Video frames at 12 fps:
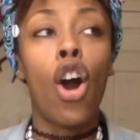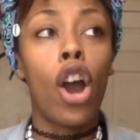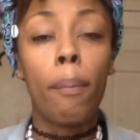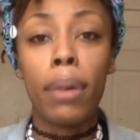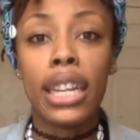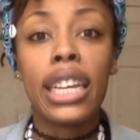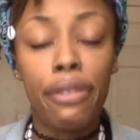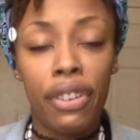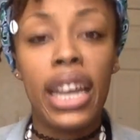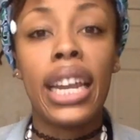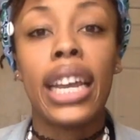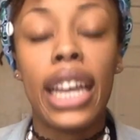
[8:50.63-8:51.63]
our belief
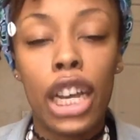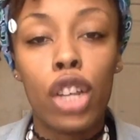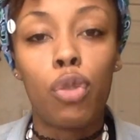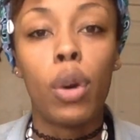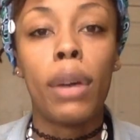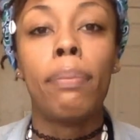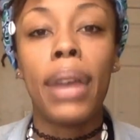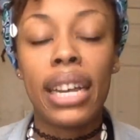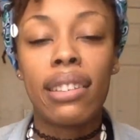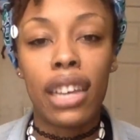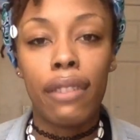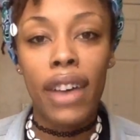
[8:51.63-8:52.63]
in it is what
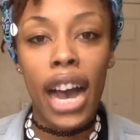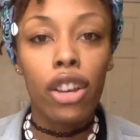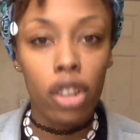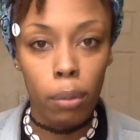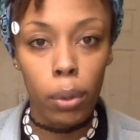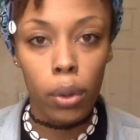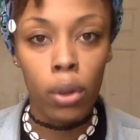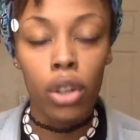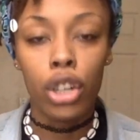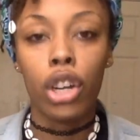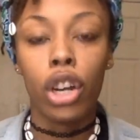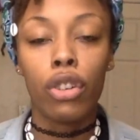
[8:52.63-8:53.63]
makes it valuable.
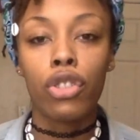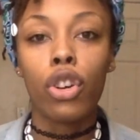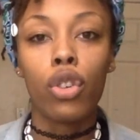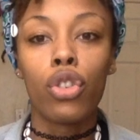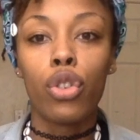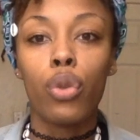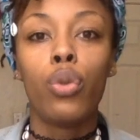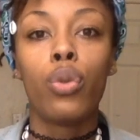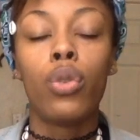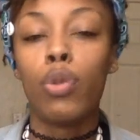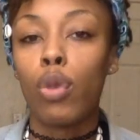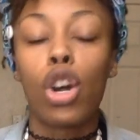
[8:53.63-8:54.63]
So
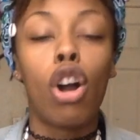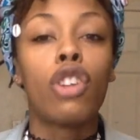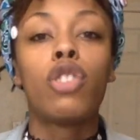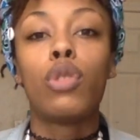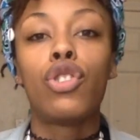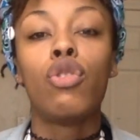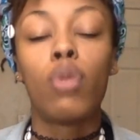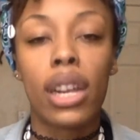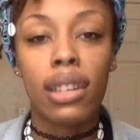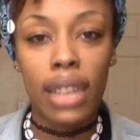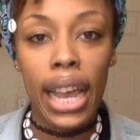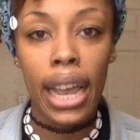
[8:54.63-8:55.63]
regardless of what you want
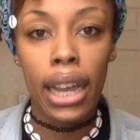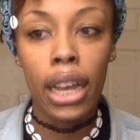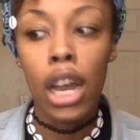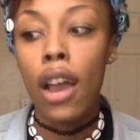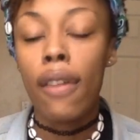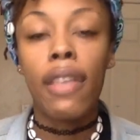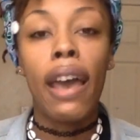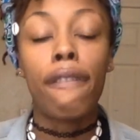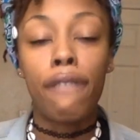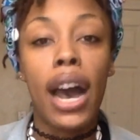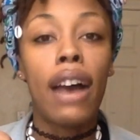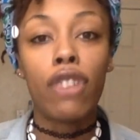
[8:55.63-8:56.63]
to say, that
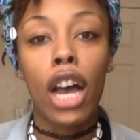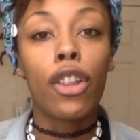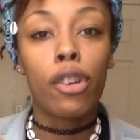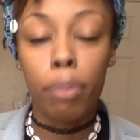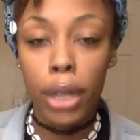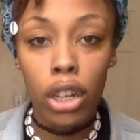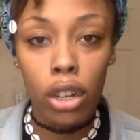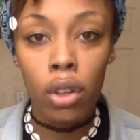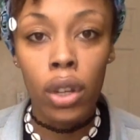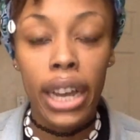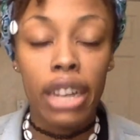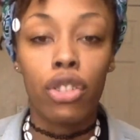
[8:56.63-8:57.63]
$5
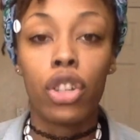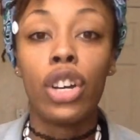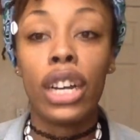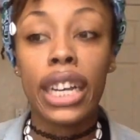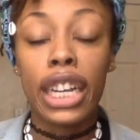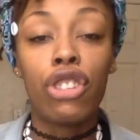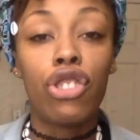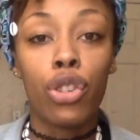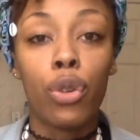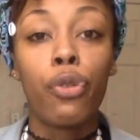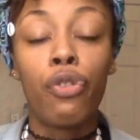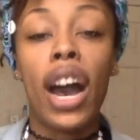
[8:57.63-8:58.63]
bill is going to get
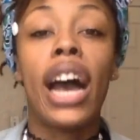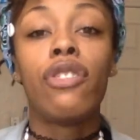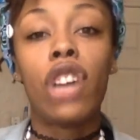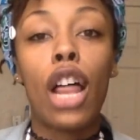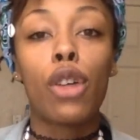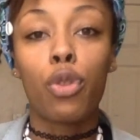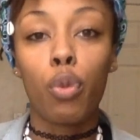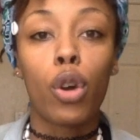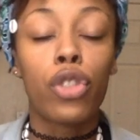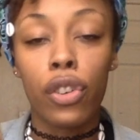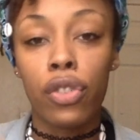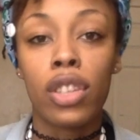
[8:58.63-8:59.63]
you $5
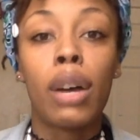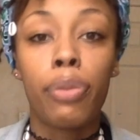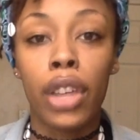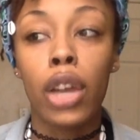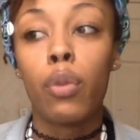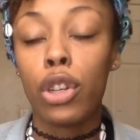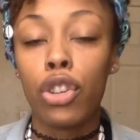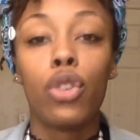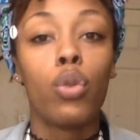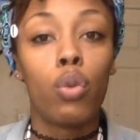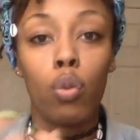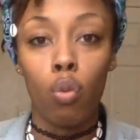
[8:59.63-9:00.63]
worth of something when
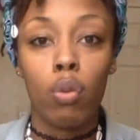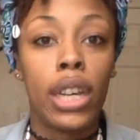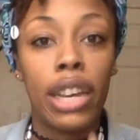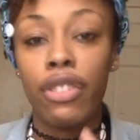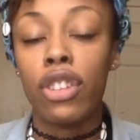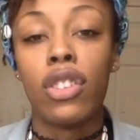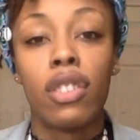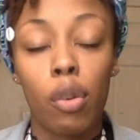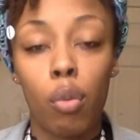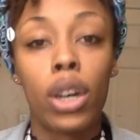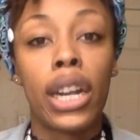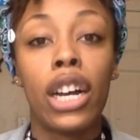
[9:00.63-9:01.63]
you give it to
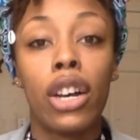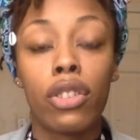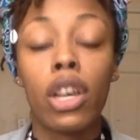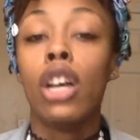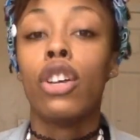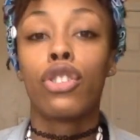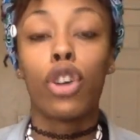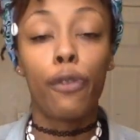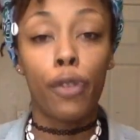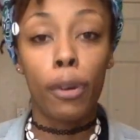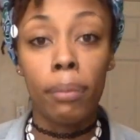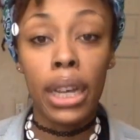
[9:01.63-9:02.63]
someone else. So
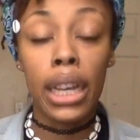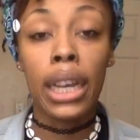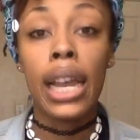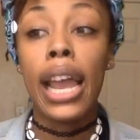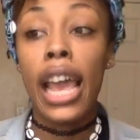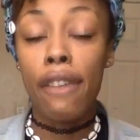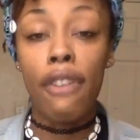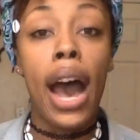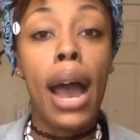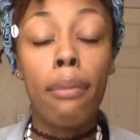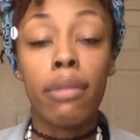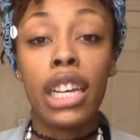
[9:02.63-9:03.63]
for me, if
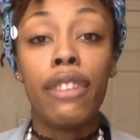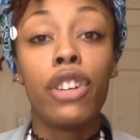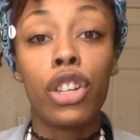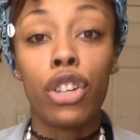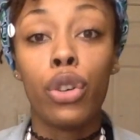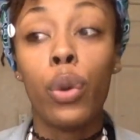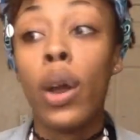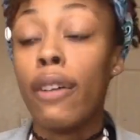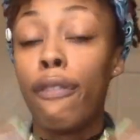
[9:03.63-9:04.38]
I'm giving you